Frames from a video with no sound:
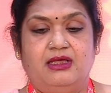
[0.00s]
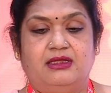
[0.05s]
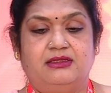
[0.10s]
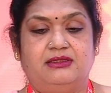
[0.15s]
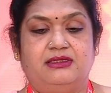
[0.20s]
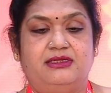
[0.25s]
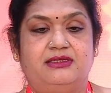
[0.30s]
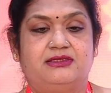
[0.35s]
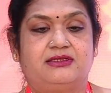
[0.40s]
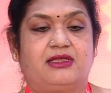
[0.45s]

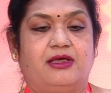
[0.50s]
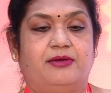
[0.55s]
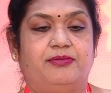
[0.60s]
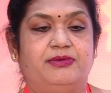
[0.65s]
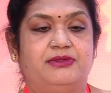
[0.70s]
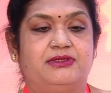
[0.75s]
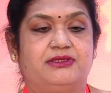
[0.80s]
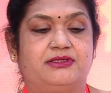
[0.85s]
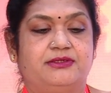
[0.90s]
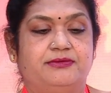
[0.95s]
these
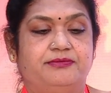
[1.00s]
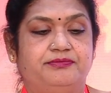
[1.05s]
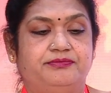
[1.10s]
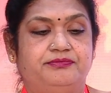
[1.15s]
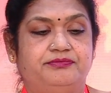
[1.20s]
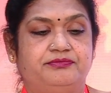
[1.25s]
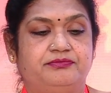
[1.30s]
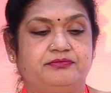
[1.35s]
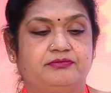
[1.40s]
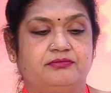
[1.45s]
couples.
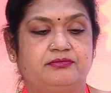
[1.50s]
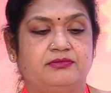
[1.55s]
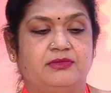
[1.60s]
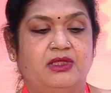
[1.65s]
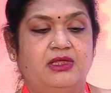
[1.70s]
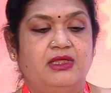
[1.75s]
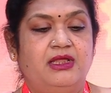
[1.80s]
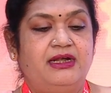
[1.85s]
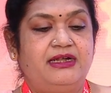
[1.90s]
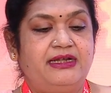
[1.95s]

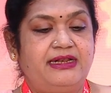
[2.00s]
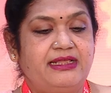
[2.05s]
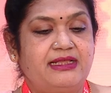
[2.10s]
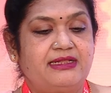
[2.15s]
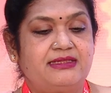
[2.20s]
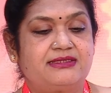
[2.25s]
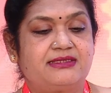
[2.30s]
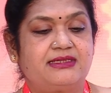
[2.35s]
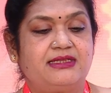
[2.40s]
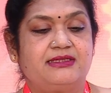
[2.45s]

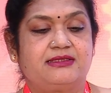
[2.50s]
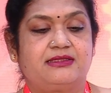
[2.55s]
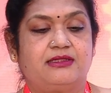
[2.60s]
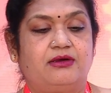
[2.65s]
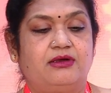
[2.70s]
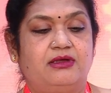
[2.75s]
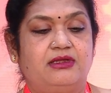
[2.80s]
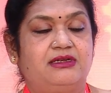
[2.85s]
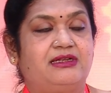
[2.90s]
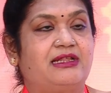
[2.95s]
TLC
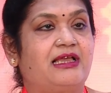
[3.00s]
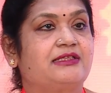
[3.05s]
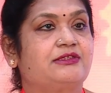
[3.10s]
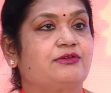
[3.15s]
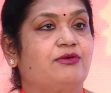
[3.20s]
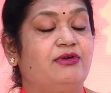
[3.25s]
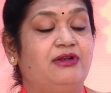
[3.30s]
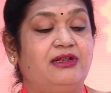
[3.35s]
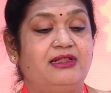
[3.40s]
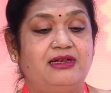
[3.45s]
it has
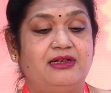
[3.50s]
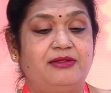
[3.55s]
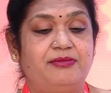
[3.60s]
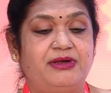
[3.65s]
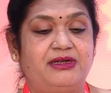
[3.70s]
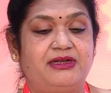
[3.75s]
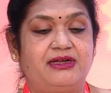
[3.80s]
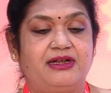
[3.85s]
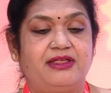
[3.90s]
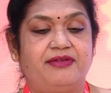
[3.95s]
only
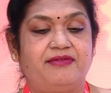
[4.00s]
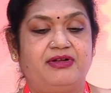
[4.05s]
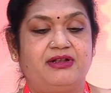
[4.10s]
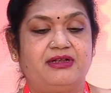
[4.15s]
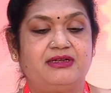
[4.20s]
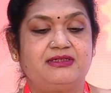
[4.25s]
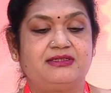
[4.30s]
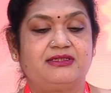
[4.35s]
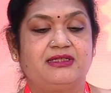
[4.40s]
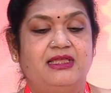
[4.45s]
limited
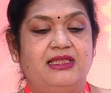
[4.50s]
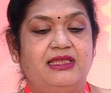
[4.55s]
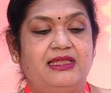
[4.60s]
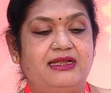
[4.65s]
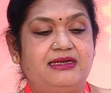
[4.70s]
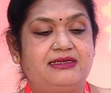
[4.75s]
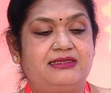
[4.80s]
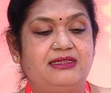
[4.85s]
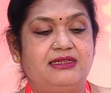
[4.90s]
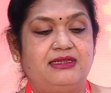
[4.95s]
evidence.
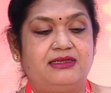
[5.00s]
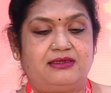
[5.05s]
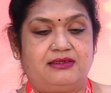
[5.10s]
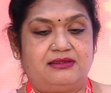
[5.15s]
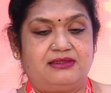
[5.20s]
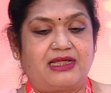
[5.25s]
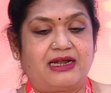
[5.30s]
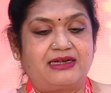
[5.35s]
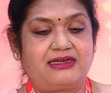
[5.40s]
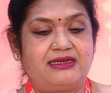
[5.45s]

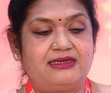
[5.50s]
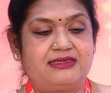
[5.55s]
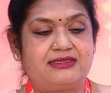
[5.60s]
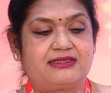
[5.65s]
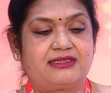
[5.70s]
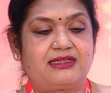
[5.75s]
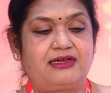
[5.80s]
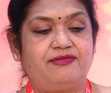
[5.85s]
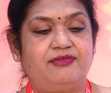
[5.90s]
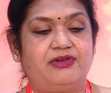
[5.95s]
That
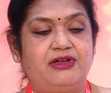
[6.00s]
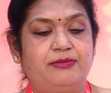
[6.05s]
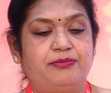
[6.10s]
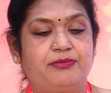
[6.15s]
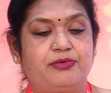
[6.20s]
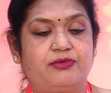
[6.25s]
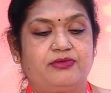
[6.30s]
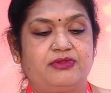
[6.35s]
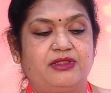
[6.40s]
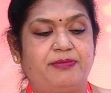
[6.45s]
itself will
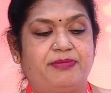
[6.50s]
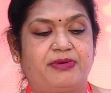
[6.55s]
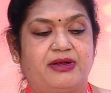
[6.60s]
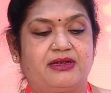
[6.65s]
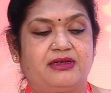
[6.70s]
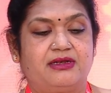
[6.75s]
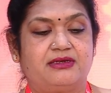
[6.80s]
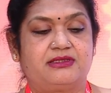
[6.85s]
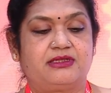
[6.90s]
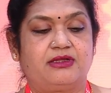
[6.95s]
improve the
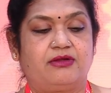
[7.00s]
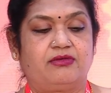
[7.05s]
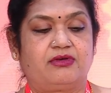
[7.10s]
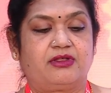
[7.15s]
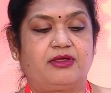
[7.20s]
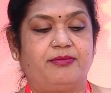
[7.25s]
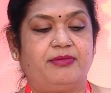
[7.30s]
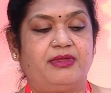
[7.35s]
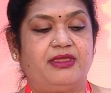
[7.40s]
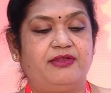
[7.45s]
pregnancy
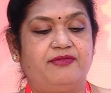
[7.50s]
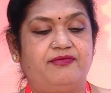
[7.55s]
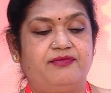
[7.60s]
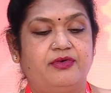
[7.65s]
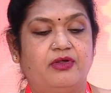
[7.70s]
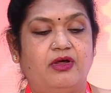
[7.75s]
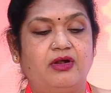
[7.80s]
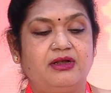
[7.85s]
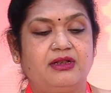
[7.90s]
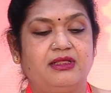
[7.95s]
outcome. If
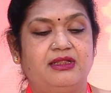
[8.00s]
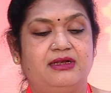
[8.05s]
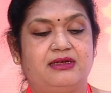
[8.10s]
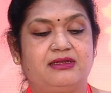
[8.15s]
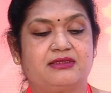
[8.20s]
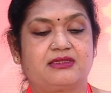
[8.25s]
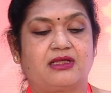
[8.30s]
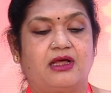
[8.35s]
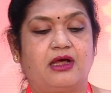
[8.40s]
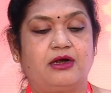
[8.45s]
not, it
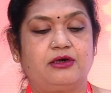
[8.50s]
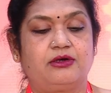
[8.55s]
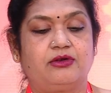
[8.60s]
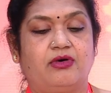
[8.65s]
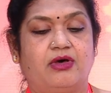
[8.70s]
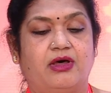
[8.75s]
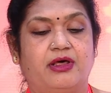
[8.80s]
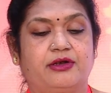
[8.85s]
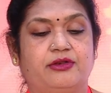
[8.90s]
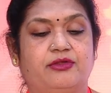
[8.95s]
is hard to
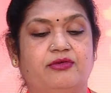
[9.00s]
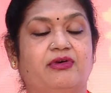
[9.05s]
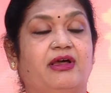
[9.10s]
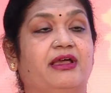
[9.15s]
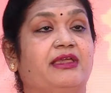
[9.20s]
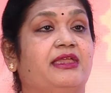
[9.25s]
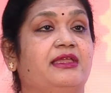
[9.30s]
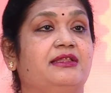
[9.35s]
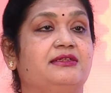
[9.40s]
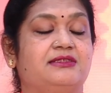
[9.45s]
argue
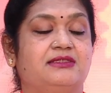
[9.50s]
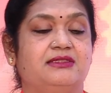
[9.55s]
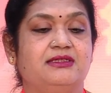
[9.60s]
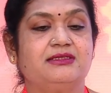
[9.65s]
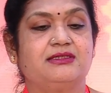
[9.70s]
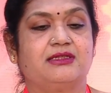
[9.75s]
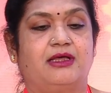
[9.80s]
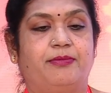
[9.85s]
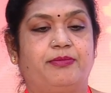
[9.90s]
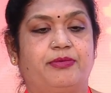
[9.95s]
against
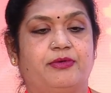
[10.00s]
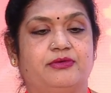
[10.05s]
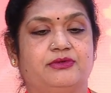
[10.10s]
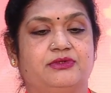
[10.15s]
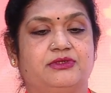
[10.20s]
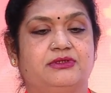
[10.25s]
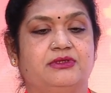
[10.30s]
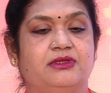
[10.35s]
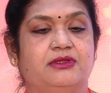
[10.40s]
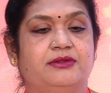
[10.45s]
this approach.